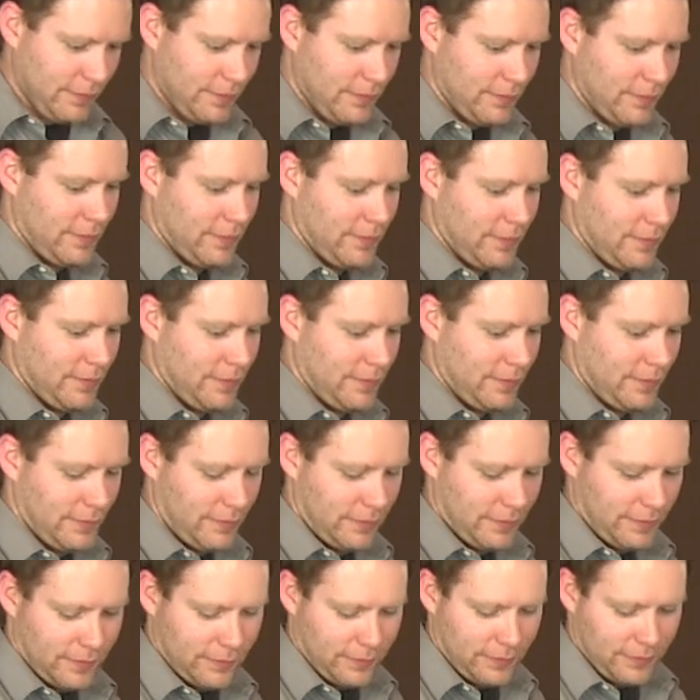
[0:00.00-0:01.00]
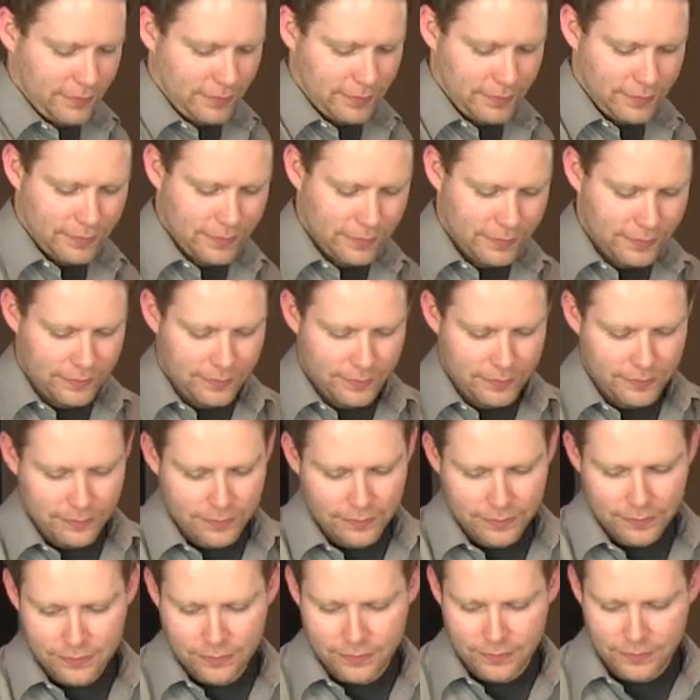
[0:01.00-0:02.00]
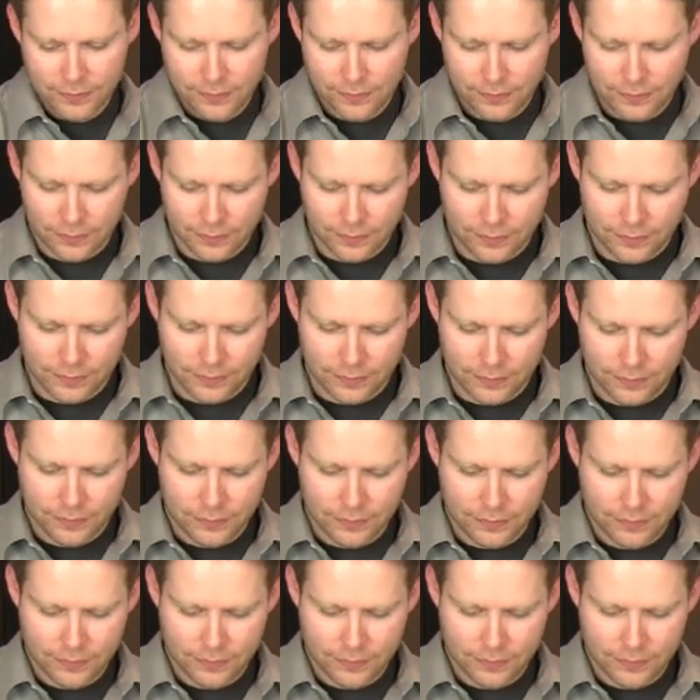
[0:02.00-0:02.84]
This person isn't speaking.